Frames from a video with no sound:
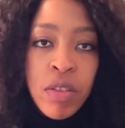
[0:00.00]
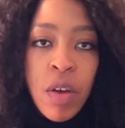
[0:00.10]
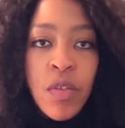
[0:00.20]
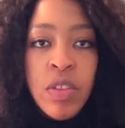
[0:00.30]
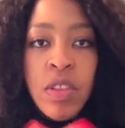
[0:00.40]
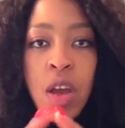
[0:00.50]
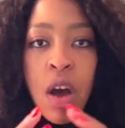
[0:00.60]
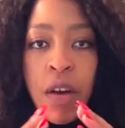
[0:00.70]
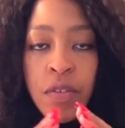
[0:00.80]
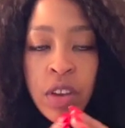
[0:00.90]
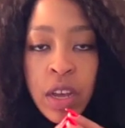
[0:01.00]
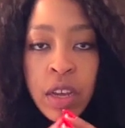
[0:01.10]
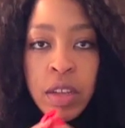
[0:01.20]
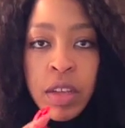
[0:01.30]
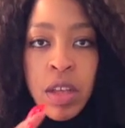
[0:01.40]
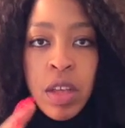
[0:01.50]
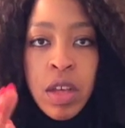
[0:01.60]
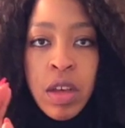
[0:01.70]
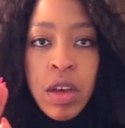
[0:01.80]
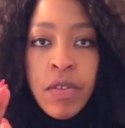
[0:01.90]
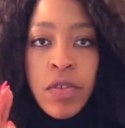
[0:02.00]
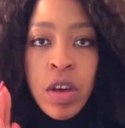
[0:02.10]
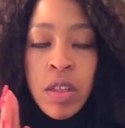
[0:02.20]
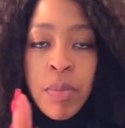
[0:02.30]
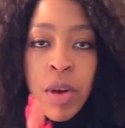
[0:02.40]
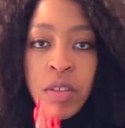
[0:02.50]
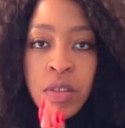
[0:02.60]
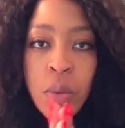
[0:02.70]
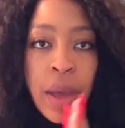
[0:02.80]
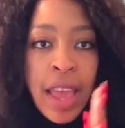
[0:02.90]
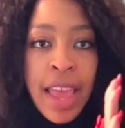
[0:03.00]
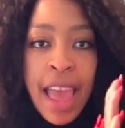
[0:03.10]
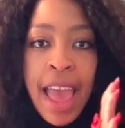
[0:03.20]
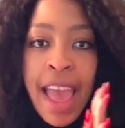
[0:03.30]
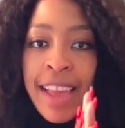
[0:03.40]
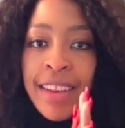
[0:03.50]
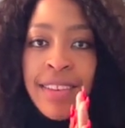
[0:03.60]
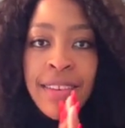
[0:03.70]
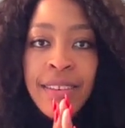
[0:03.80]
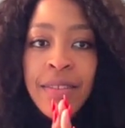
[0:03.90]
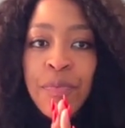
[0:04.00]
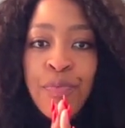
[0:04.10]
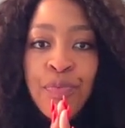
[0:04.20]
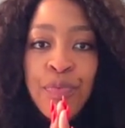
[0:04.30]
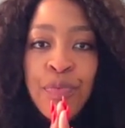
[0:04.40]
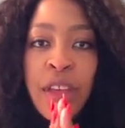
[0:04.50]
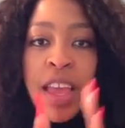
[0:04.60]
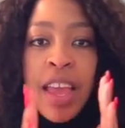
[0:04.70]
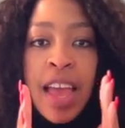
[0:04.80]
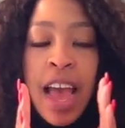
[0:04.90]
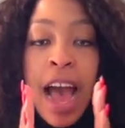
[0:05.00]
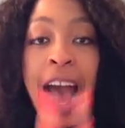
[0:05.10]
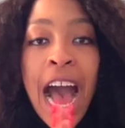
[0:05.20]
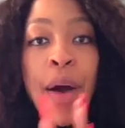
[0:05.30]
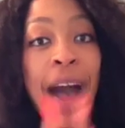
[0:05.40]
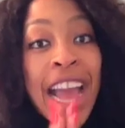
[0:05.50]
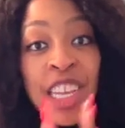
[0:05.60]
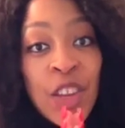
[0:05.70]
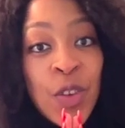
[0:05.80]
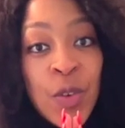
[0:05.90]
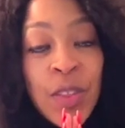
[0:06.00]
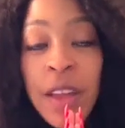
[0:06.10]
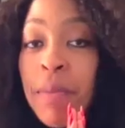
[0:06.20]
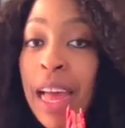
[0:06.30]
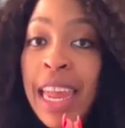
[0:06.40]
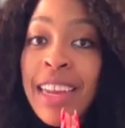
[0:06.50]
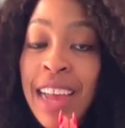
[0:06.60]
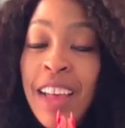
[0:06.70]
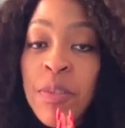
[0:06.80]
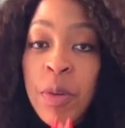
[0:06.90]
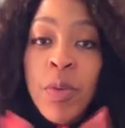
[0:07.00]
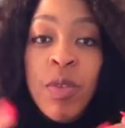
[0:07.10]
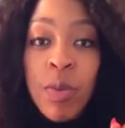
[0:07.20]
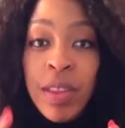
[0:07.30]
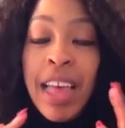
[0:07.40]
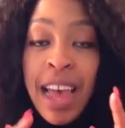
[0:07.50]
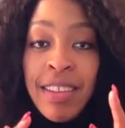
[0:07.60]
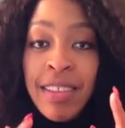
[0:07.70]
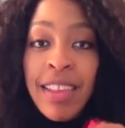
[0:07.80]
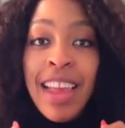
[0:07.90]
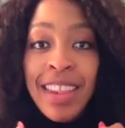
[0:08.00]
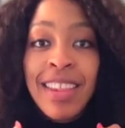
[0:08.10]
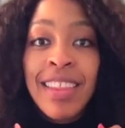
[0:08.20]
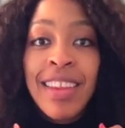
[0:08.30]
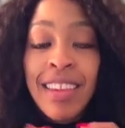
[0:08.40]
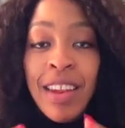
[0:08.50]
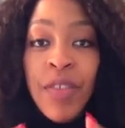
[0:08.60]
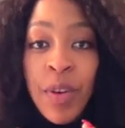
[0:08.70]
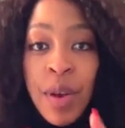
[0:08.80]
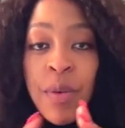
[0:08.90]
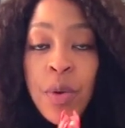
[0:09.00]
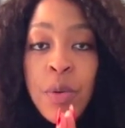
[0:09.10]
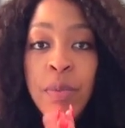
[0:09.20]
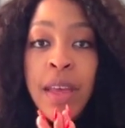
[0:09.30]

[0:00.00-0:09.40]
obviously, after her father passed away. And how I knew that my late husband was with us in the delivery room